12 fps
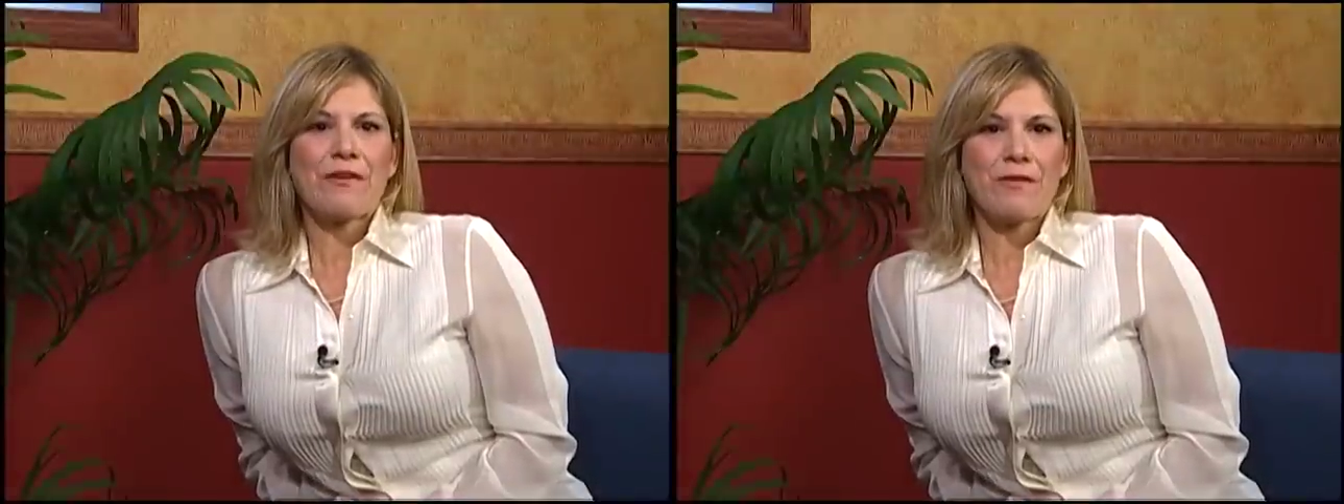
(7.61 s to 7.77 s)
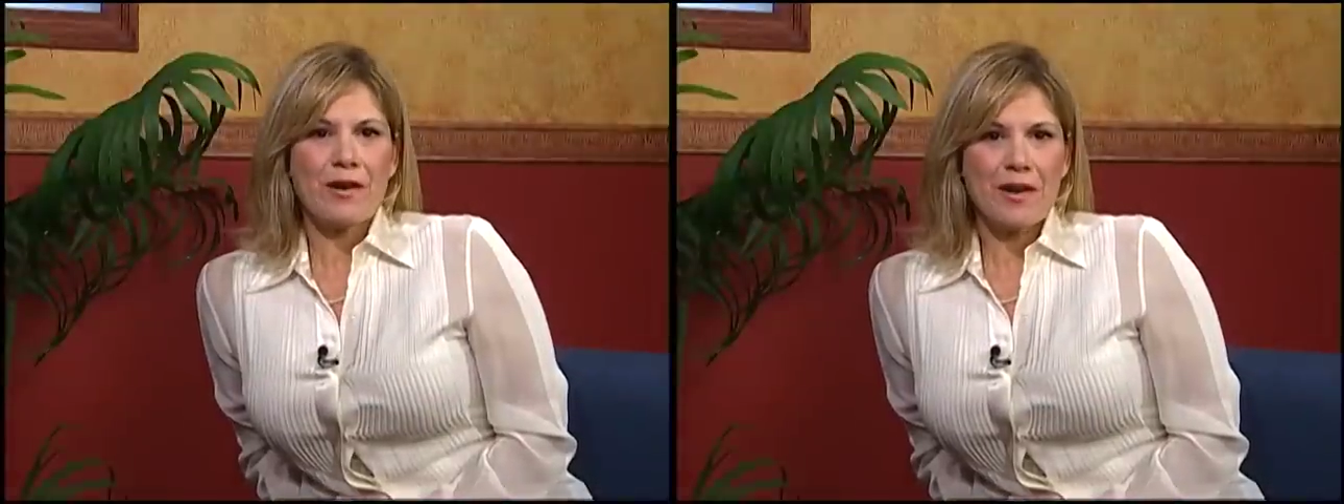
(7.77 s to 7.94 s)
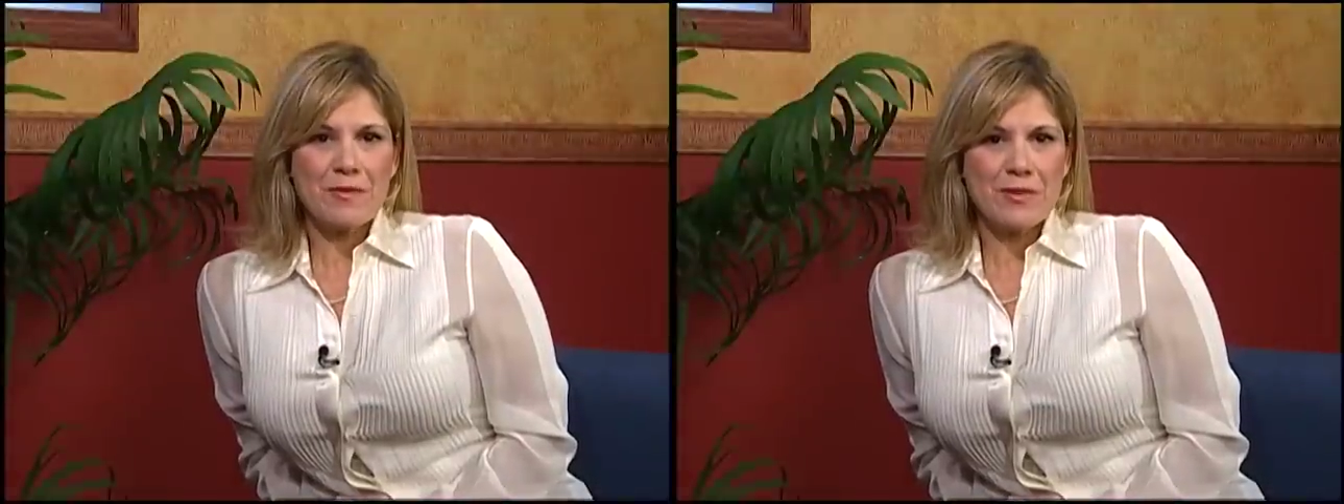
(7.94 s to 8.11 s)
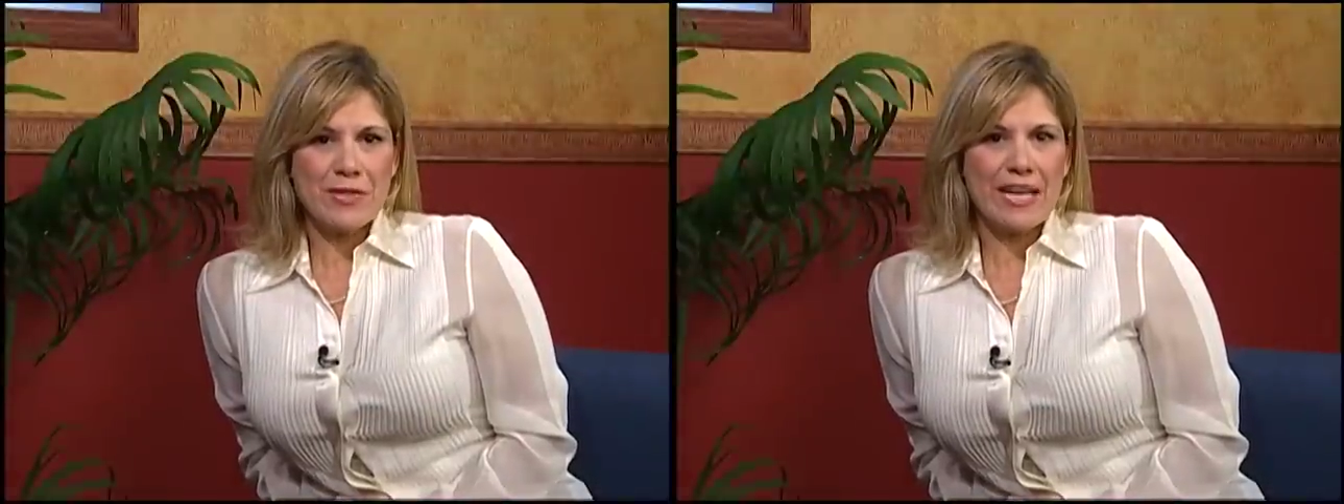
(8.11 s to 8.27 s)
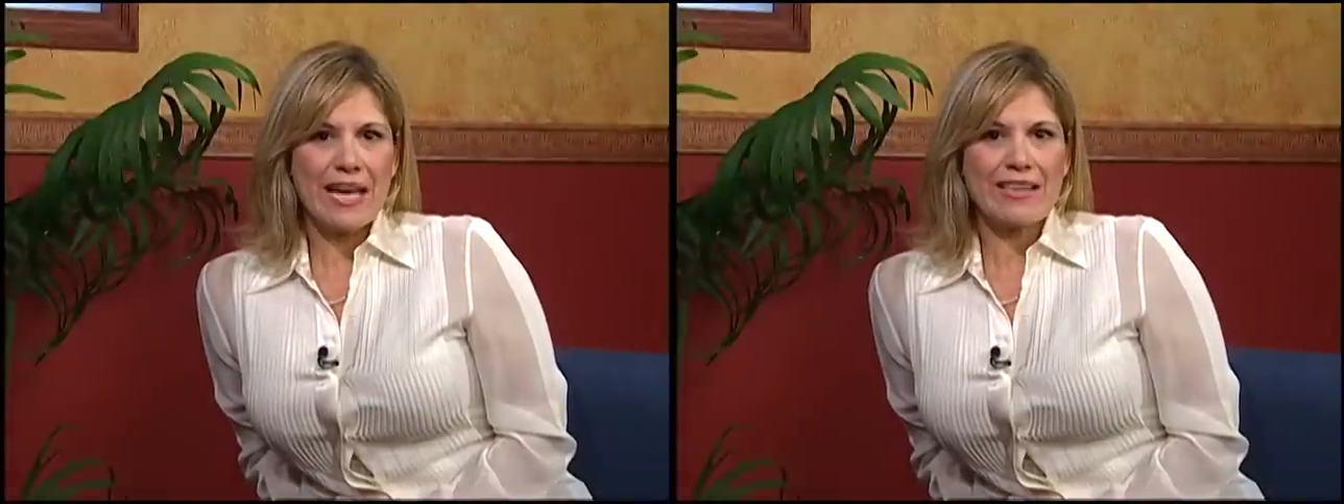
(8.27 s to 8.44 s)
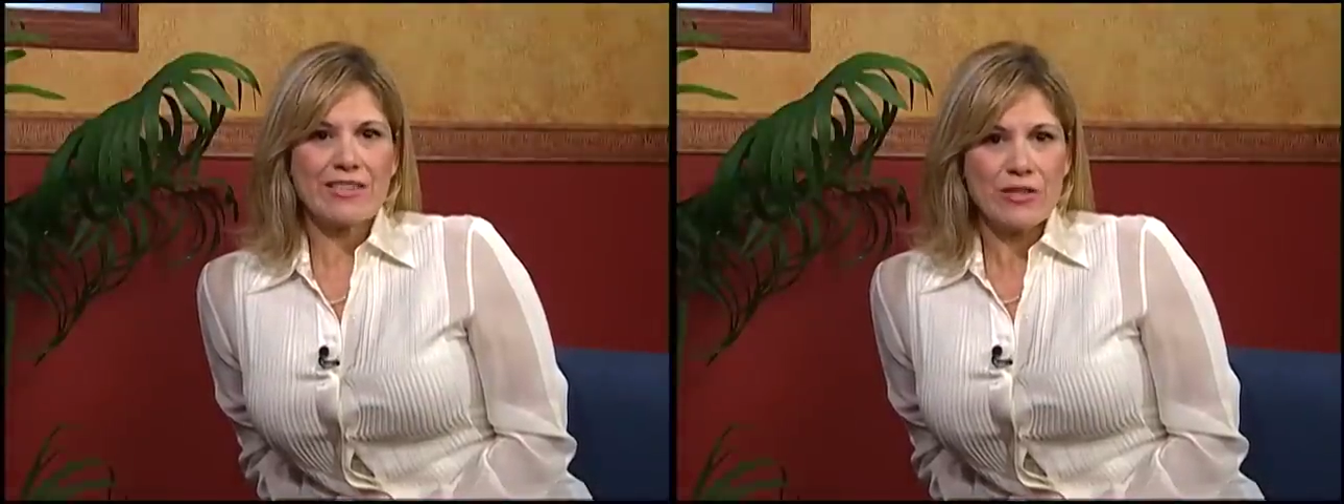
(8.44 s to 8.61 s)
and welcome to
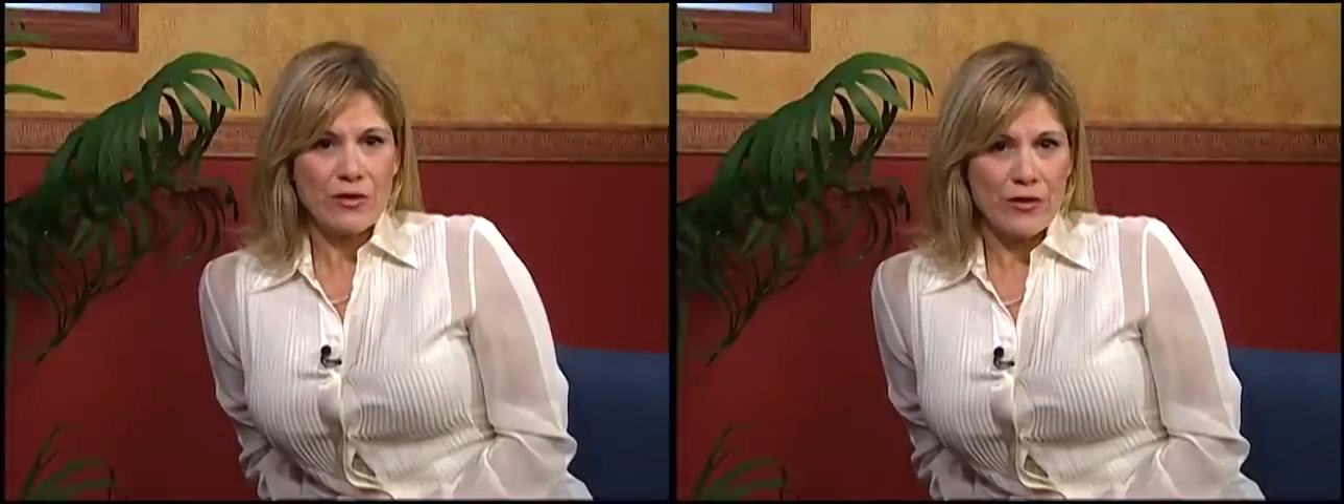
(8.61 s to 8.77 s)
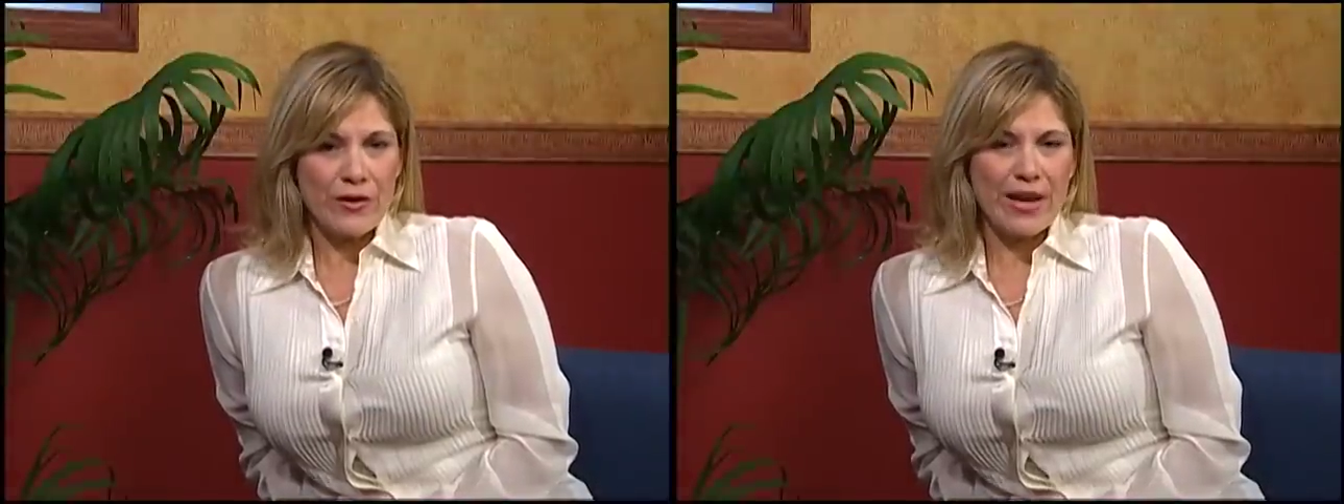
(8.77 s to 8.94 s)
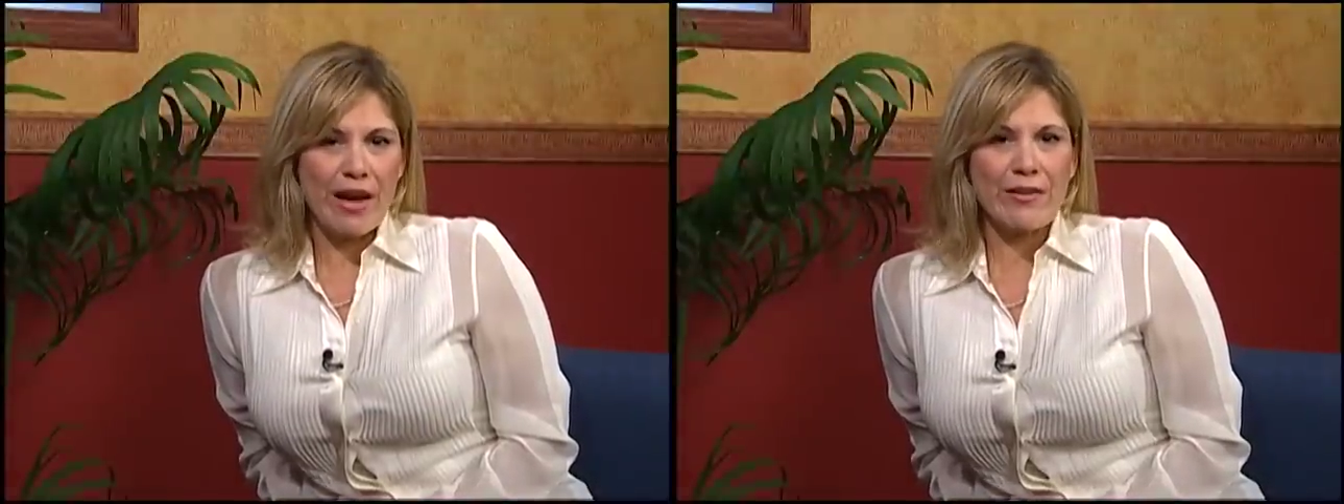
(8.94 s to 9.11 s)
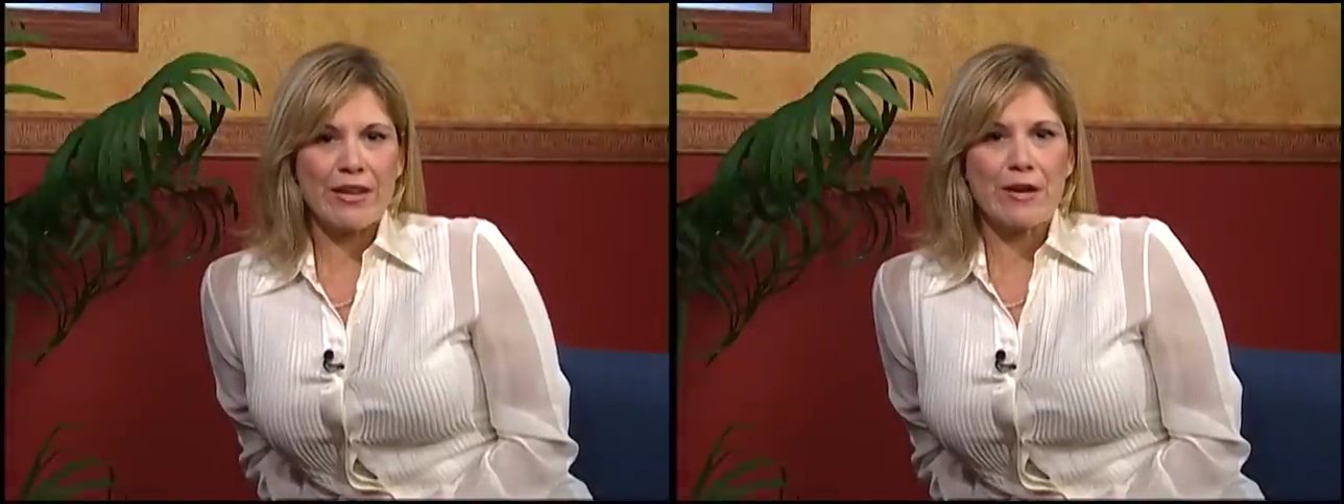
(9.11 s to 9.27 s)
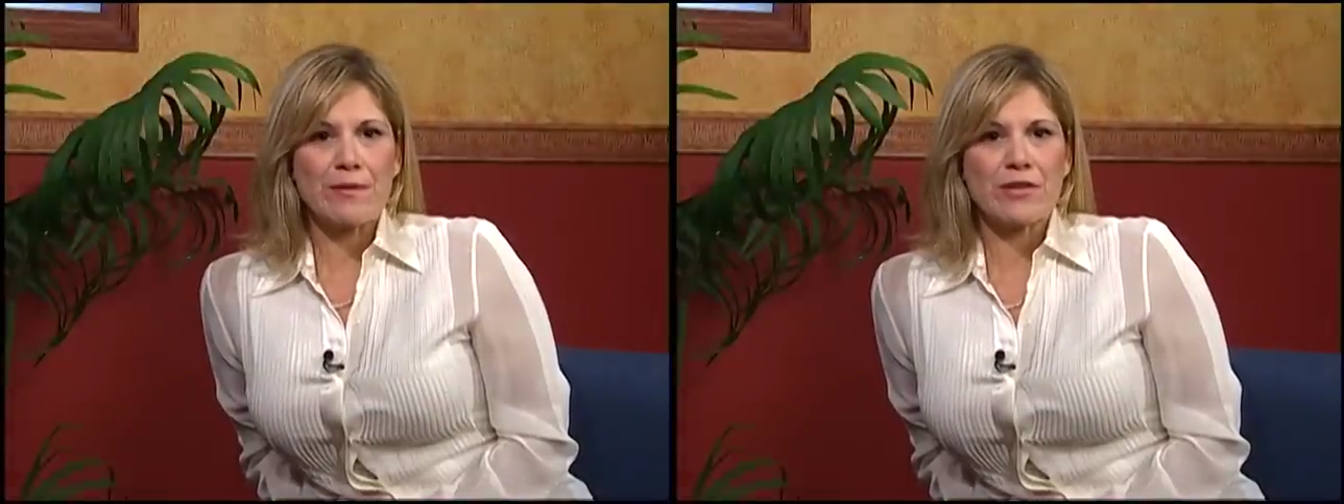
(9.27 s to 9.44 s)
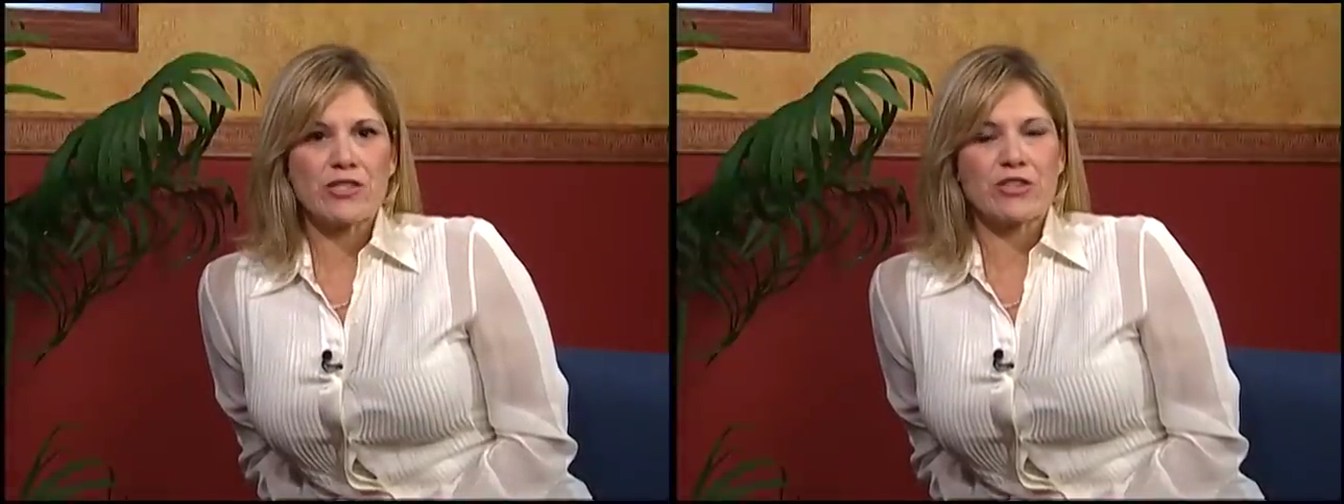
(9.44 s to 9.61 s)
Getting to Know Your County
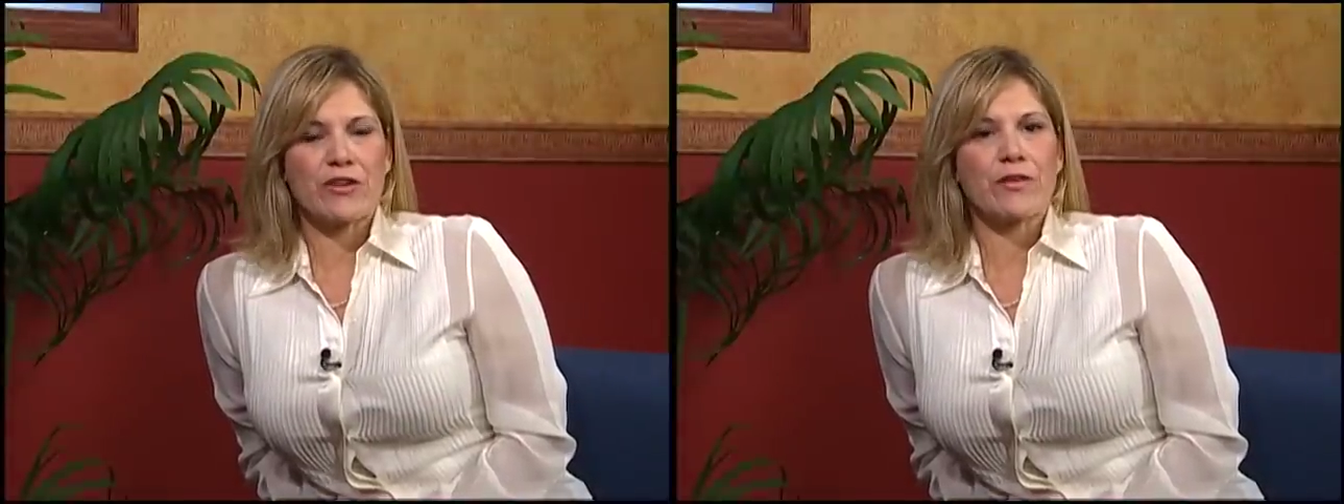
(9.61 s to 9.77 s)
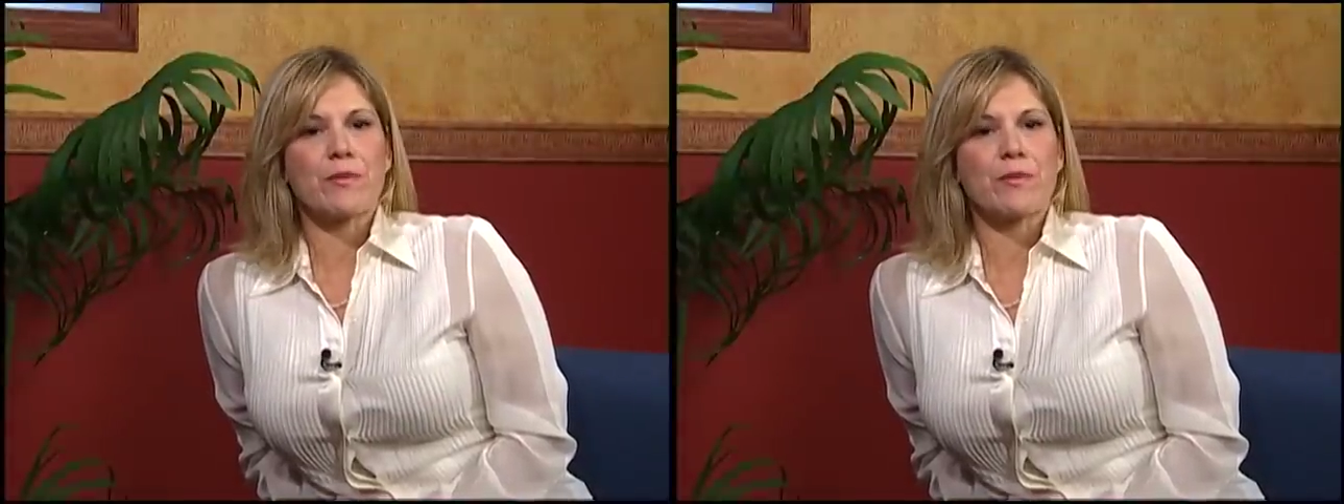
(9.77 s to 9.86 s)
Commissioner,